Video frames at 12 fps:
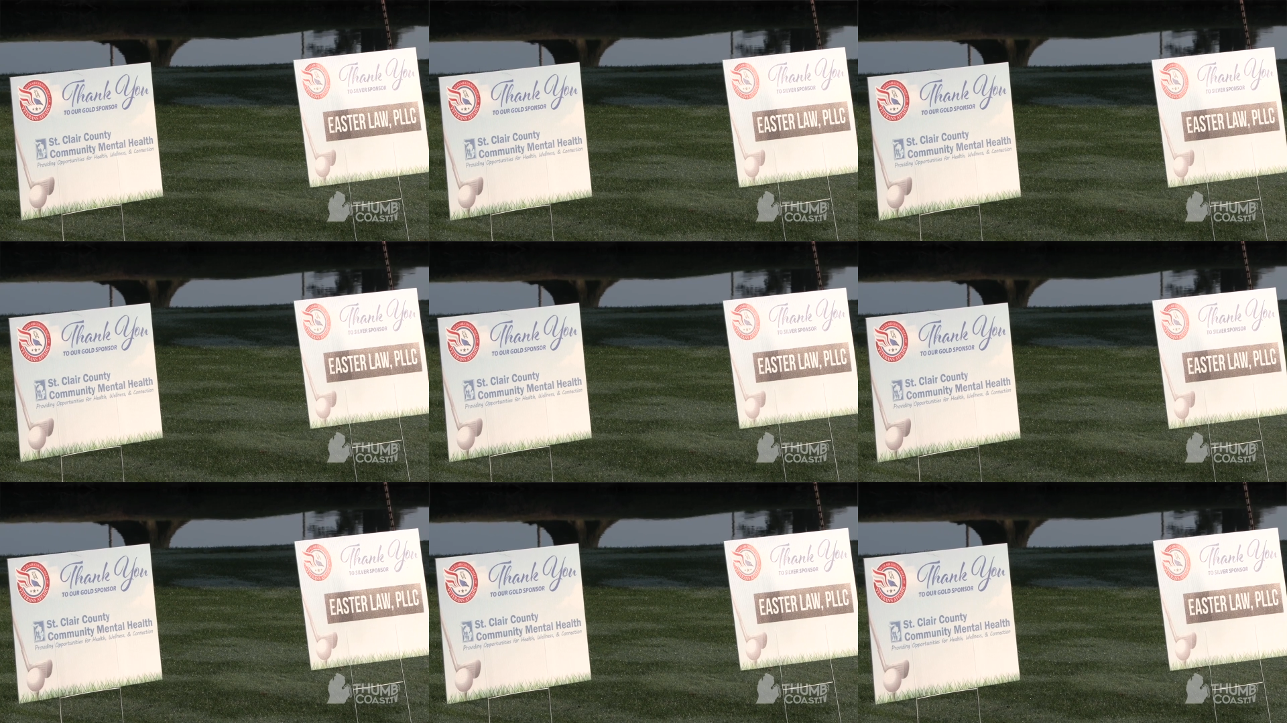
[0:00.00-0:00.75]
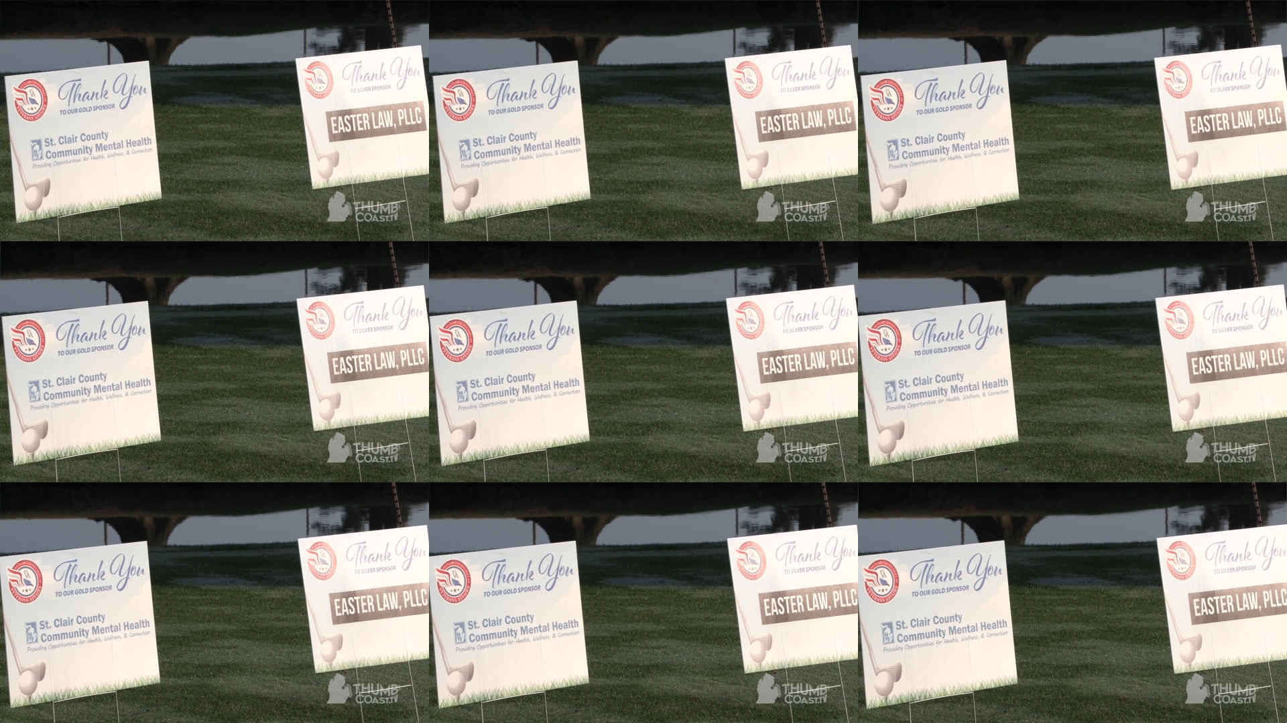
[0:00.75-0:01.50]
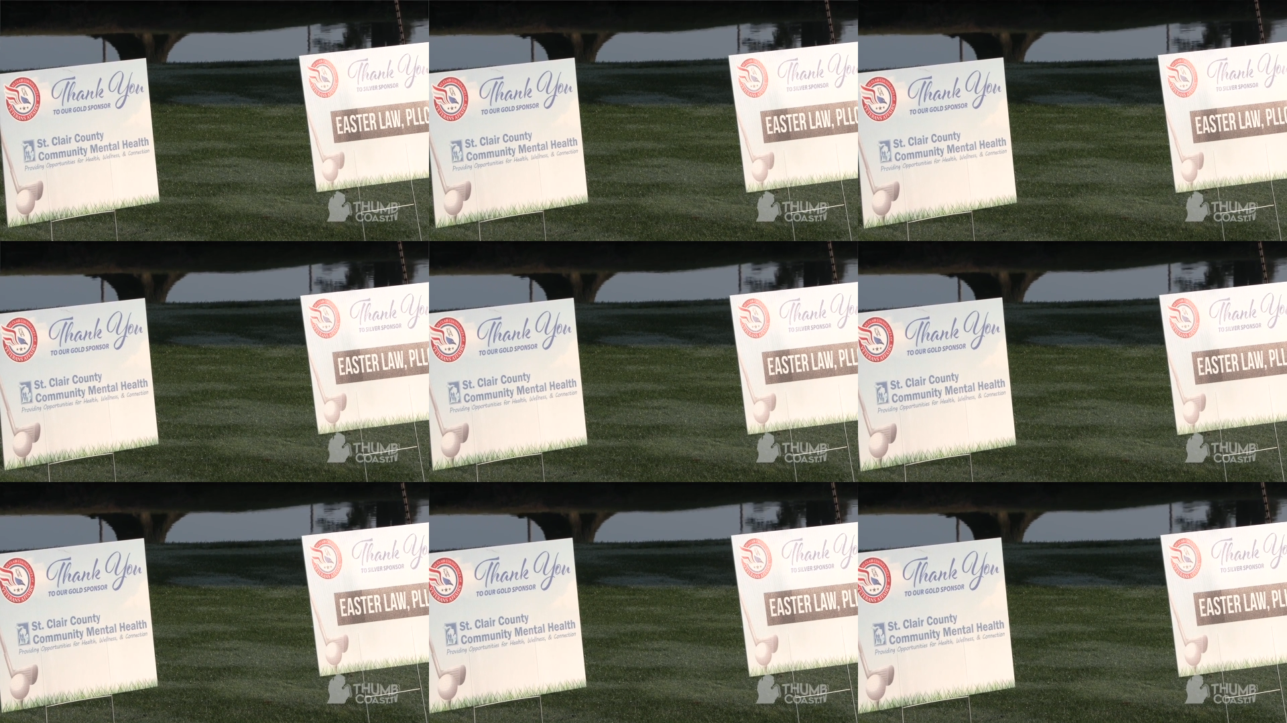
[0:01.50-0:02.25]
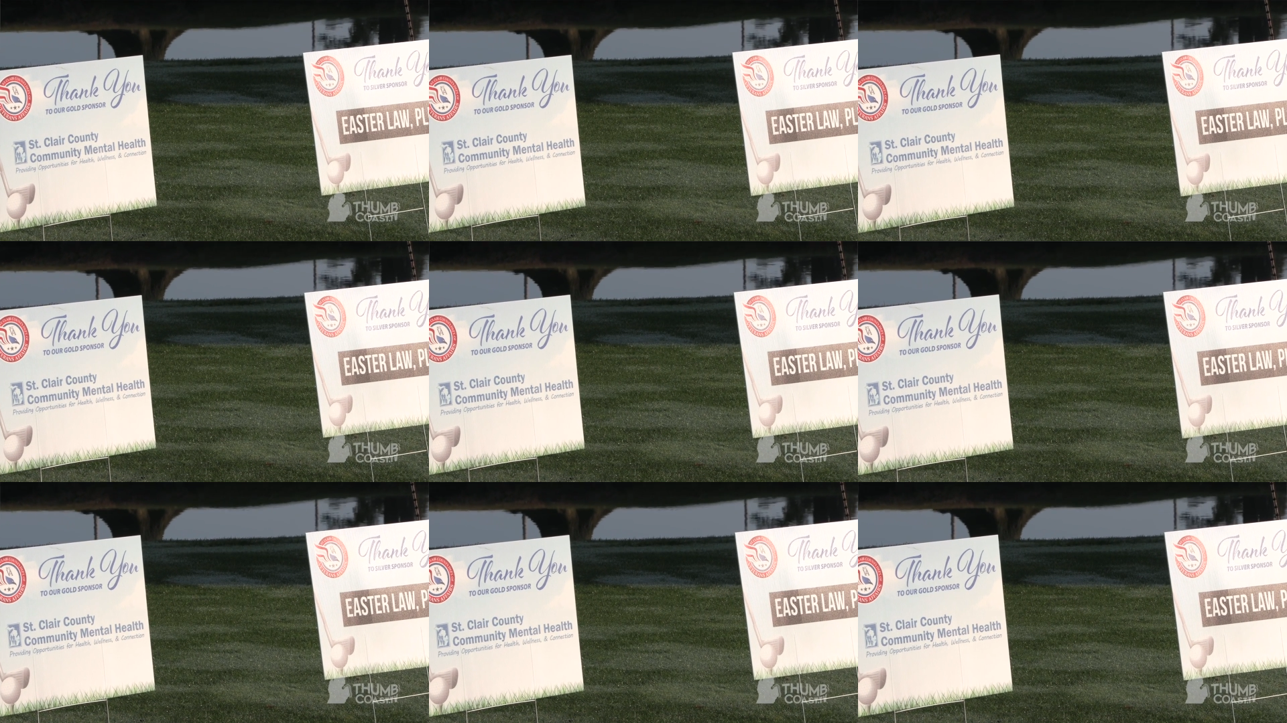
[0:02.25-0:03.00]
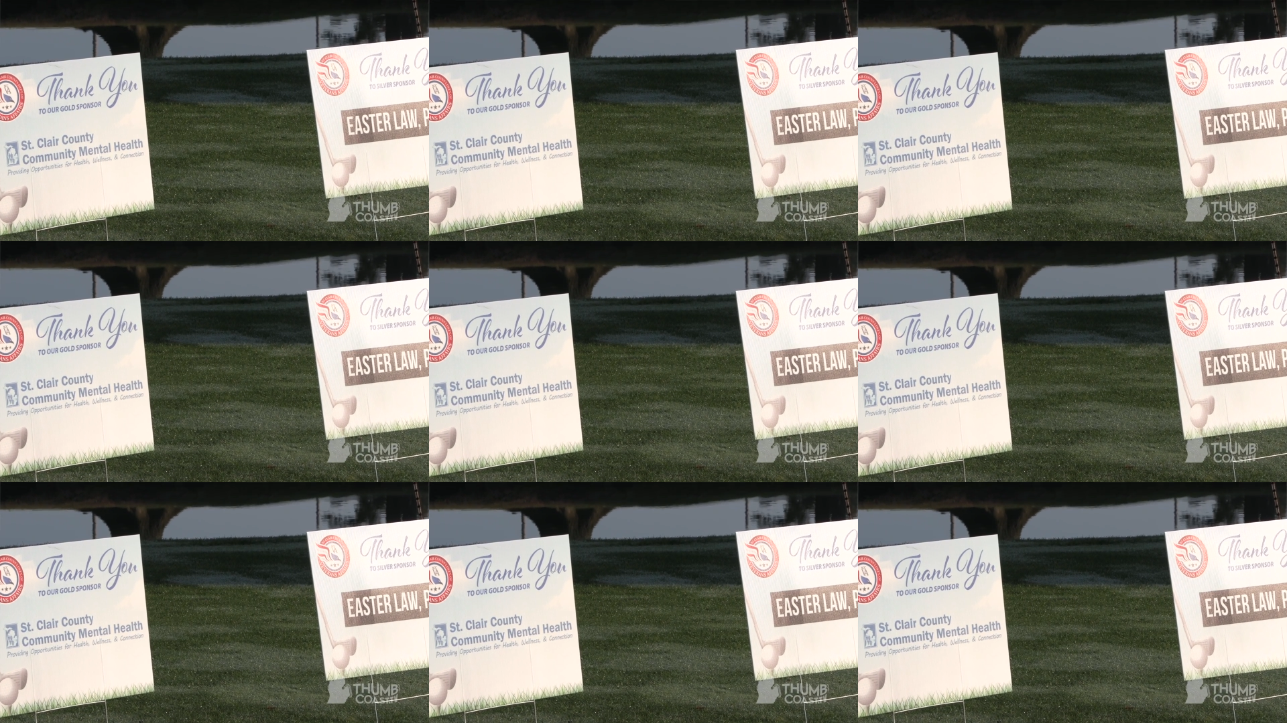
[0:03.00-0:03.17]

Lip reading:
No face is visible, so there are no lips to read.